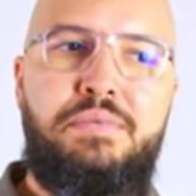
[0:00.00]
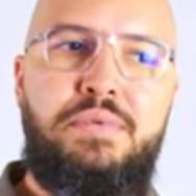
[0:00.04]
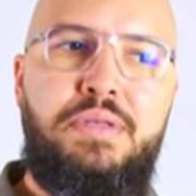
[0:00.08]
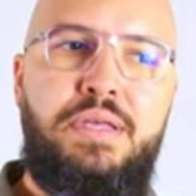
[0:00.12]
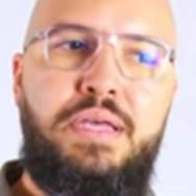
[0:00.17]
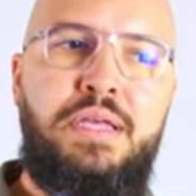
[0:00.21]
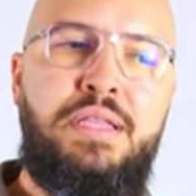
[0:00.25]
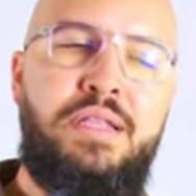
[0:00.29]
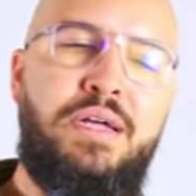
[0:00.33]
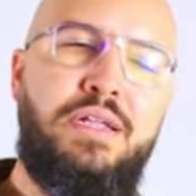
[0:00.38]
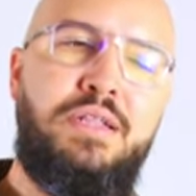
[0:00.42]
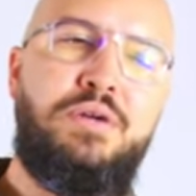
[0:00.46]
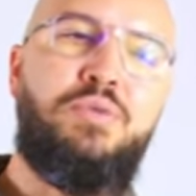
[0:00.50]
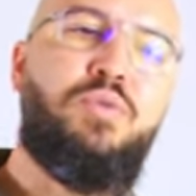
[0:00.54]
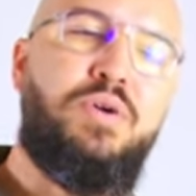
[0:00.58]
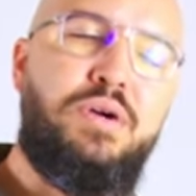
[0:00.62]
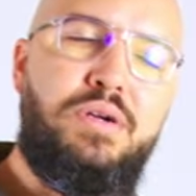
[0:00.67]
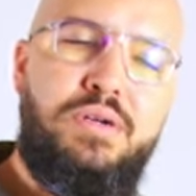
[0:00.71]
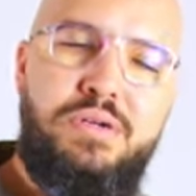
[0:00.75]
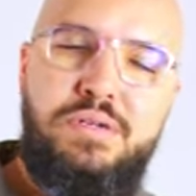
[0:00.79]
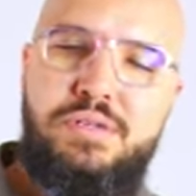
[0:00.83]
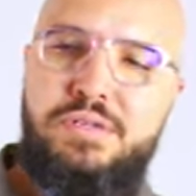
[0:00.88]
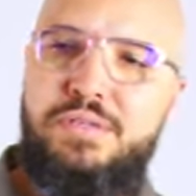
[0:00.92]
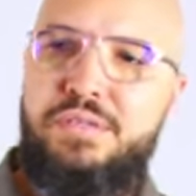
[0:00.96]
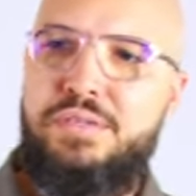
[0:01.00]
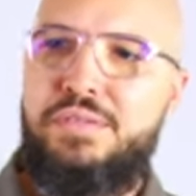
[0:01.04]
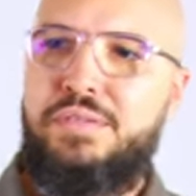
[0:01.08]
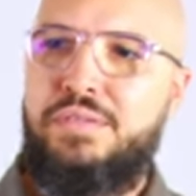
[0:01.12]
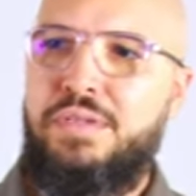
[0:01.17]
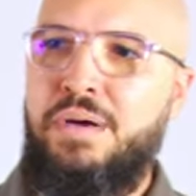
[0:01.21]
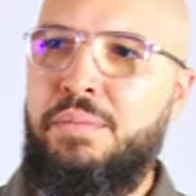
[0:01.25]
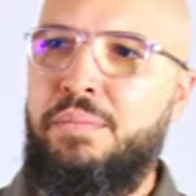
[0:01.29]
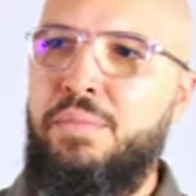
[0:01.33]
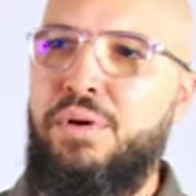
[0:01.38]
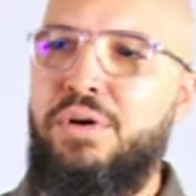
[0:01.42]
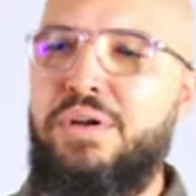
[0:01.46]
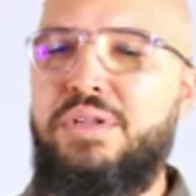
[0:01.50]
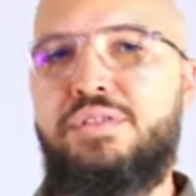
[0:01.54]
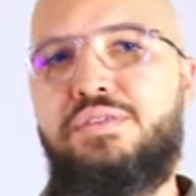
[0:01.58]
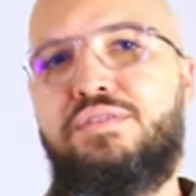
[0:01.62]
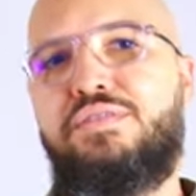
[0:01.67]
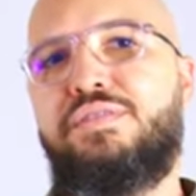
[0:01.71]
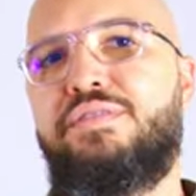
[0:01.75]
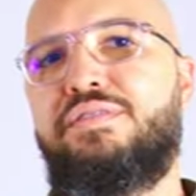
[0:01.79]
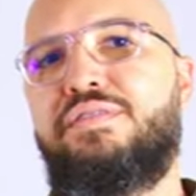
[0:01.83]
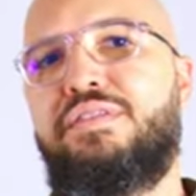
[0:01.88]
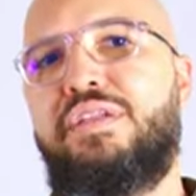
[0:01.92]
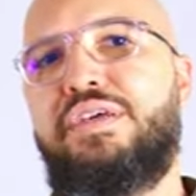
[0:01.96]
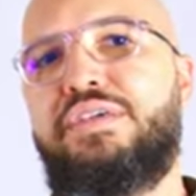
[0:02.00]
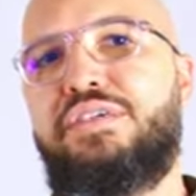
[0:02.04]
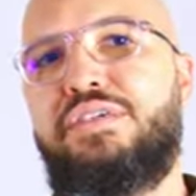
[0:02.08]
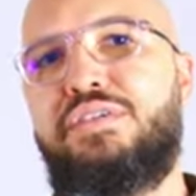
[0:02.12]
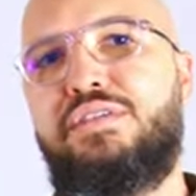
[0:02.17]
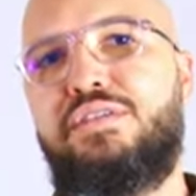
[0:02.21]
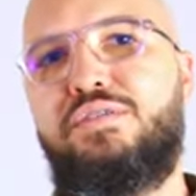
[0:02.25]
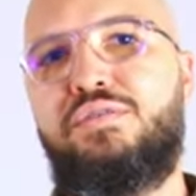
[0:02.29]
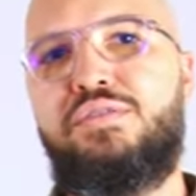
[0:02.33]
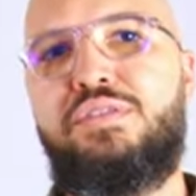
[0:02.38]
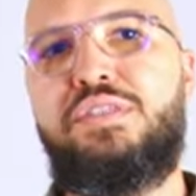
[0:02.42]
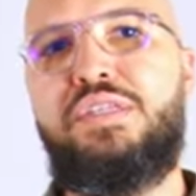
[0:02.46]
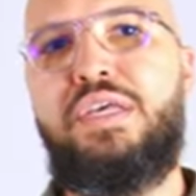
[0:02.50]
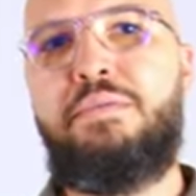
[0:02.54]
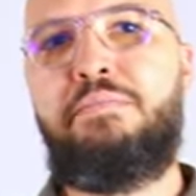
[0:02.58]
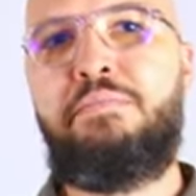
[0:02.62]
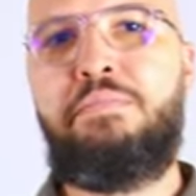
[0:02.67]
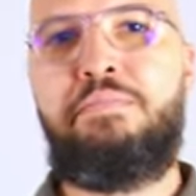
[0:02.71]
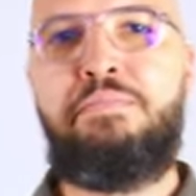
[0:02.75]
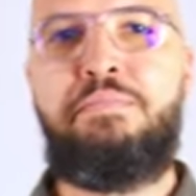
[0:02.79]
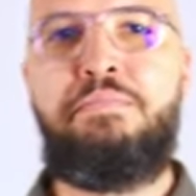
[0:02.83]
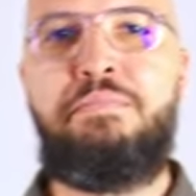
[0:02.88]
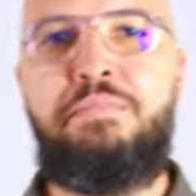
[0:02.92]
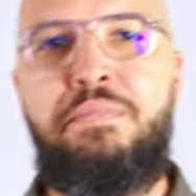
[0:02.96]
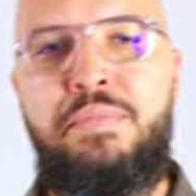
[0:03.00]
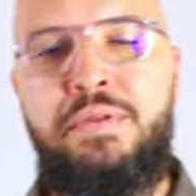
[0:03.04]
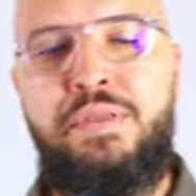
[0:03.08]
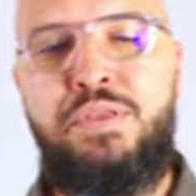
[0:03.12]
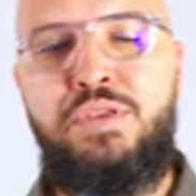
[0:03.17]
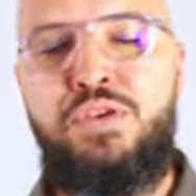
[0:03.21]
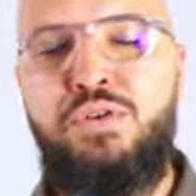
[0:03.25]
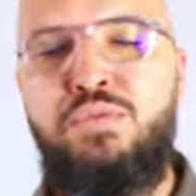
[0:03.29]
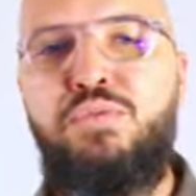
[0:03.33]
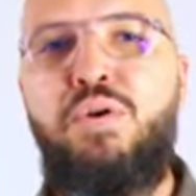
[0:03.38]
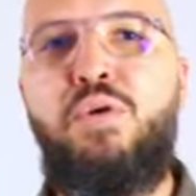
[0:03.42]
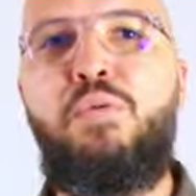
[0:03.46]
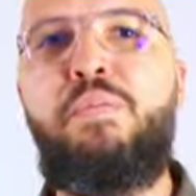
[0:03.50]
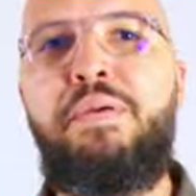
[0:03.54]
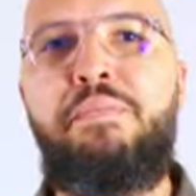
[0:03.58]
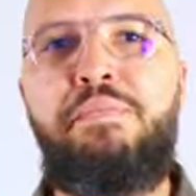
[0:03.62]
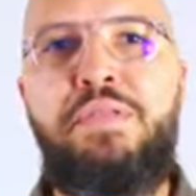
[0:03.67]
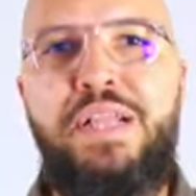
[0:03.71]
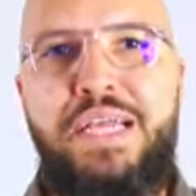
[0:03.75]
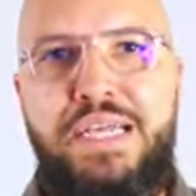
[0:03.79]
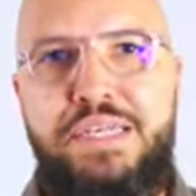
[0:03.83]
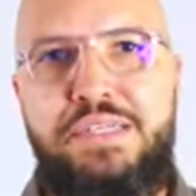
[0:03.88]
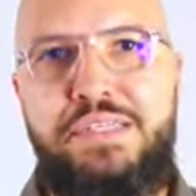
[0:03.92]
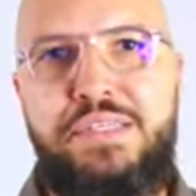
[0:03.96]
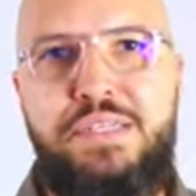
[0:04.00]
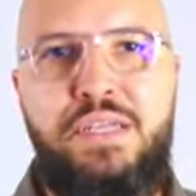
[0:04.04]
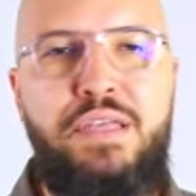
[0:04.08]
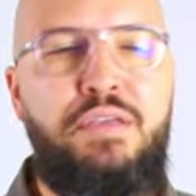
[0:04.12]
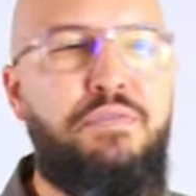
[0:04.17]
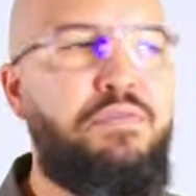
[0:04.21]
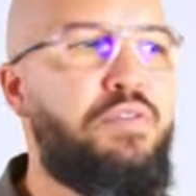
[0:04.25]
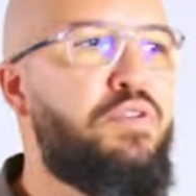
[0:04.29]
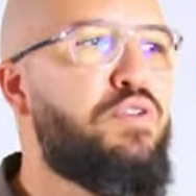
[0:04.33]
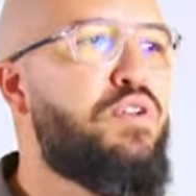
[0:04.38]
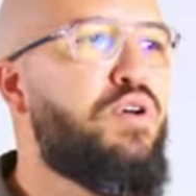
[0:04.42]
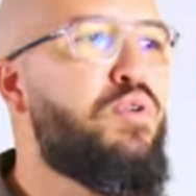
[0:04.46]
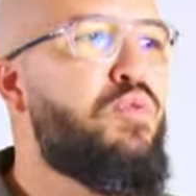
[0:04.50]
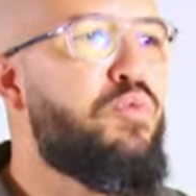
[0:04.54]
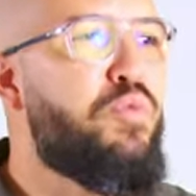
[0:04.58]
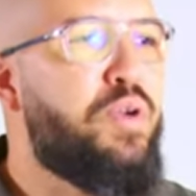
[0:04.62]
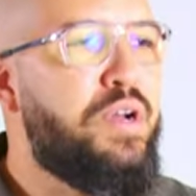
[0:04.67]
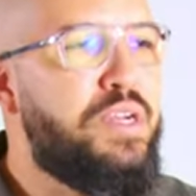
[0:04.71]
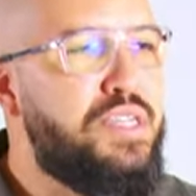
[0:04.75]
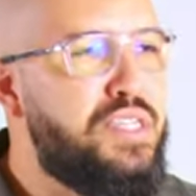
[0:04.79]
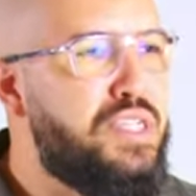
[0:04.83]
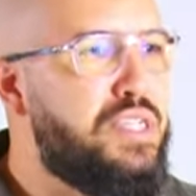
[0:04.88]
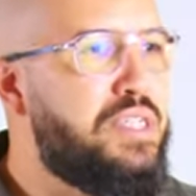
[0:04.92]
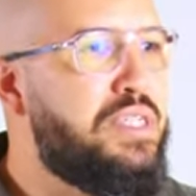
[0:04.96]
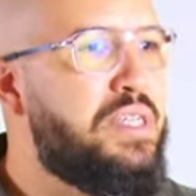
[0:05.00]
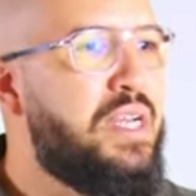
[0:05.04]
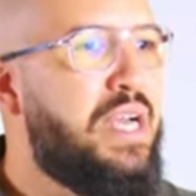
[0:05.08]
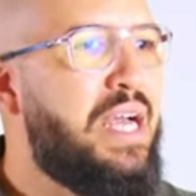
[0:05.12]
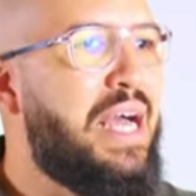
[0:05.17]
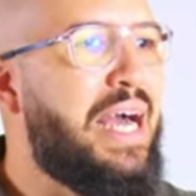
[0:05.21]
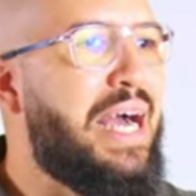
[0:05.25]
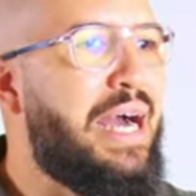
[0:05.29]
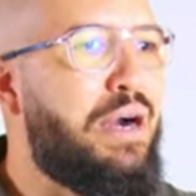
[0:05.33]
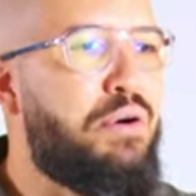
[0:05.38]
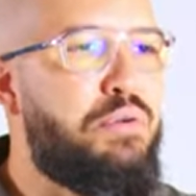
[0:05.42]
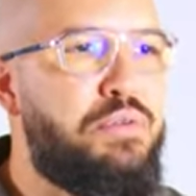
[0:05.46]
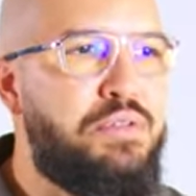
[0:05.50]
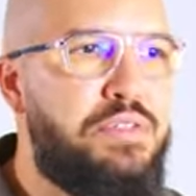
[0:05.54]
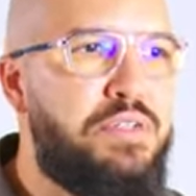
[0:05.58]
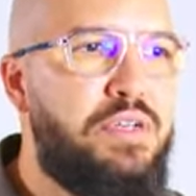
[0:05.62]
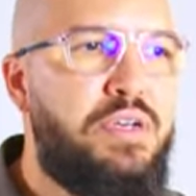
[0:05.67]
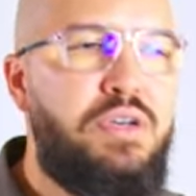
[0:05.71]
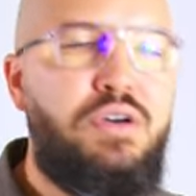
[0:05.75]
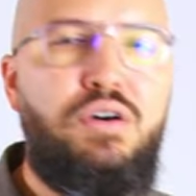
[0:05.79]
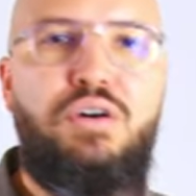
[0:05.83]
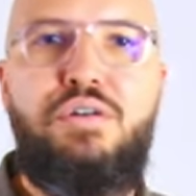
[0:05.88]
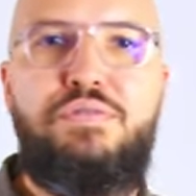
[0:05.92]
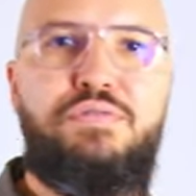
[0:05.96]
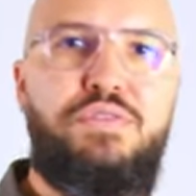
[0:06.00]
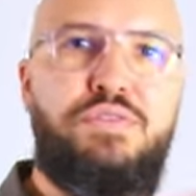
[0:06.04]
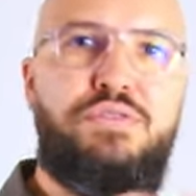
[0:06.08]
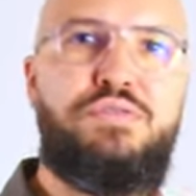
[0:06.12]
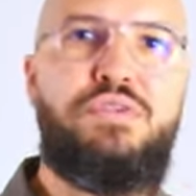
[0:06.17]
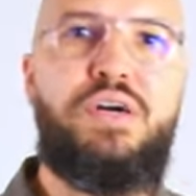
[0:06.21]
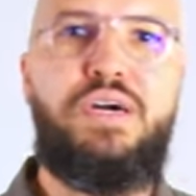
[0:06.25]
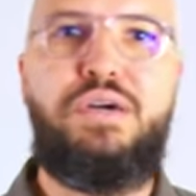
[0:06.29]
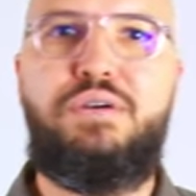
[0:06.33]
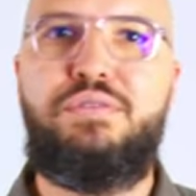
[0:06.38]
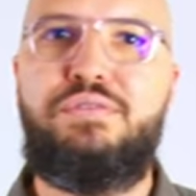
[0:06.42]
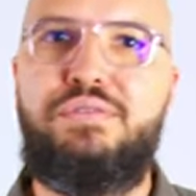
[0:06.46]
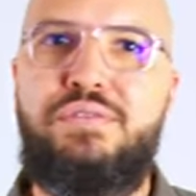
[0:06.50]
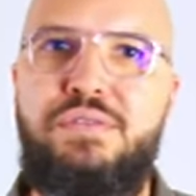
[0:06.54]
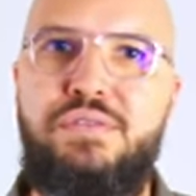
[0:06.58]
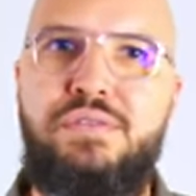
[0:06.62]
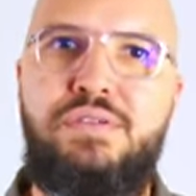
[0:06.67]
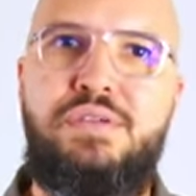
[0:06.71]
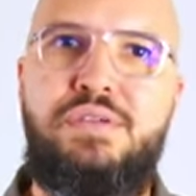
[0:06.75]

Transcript: In other words, a modern translation could say, you will be blessed if you don't rush out of your trials.